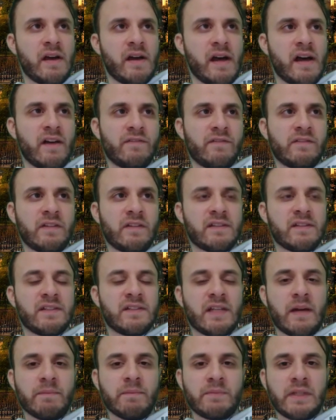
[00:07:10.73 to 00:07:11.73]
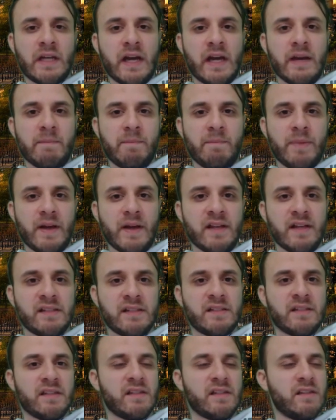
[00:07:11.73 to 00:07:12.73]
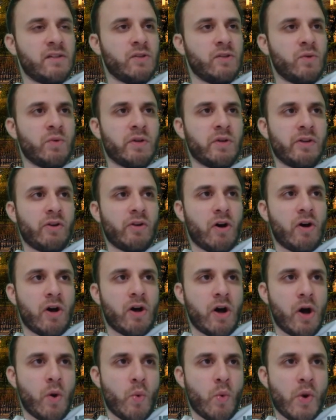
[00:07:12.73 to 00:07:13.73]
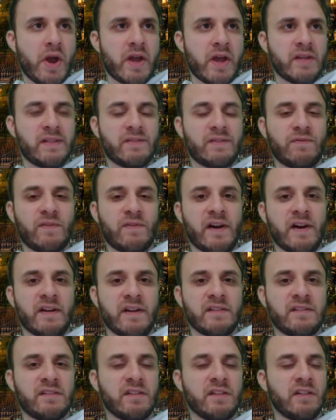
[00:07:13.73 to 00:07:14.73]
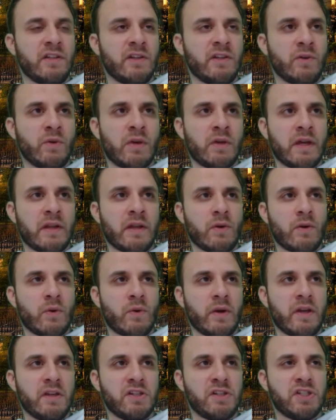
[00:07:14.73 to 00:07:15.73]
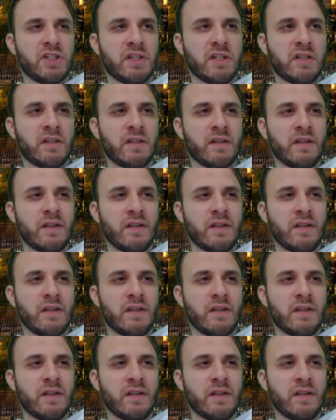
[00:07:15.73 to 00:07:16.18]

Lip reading: After some time passes, you will always find the new generation